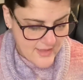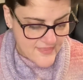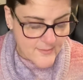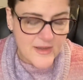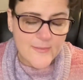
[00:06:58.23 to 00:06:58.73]

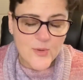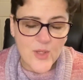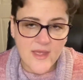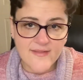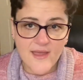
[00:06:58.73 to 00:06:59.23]
the mini
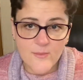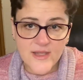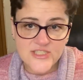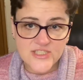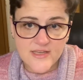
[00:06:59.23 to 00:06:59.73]
bouquet salad
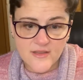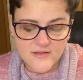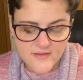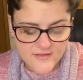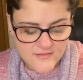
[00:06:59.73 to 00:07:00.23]
by Jeanette
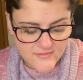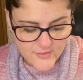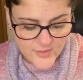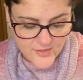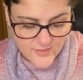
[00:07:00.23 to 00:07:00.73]
Douglas.
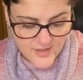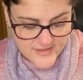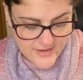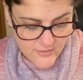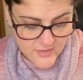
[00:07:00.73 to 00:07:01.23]
There we go, got it
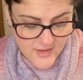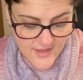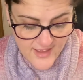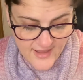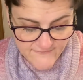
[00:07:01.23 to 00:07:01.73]
out.
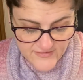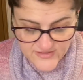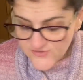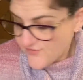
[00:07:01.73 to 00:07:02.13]
I finished